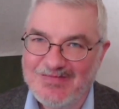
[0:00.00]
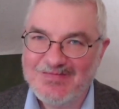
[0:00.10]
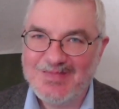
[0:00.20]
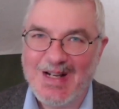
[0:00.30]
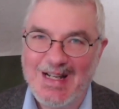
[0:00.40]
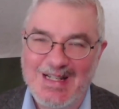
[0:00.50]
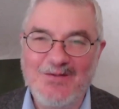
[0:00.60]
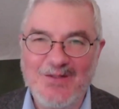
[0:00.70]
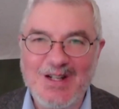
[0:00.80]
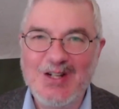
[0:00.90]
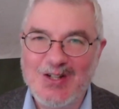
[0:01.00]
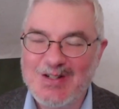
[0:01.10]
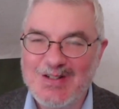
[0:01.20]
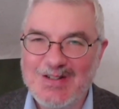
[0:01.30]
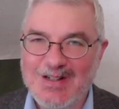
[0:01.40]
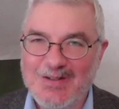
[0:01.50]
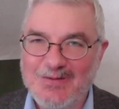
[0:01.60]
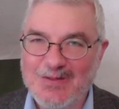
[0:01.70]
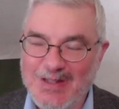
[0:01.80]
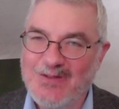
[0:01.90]
by definition of
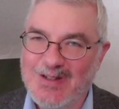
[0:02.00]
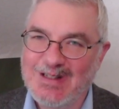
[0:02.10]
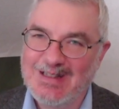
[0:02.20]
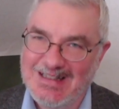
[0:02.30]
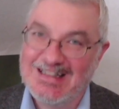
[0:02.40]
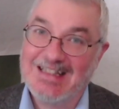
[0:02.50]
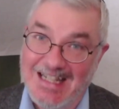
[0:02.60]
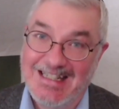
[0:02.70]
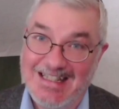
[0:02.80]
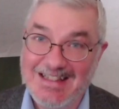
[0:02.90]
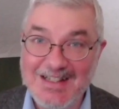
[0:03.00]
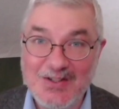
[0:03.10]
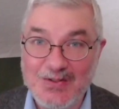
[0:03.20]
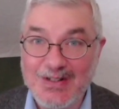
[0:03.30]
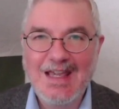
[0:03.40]
living in the 18th century,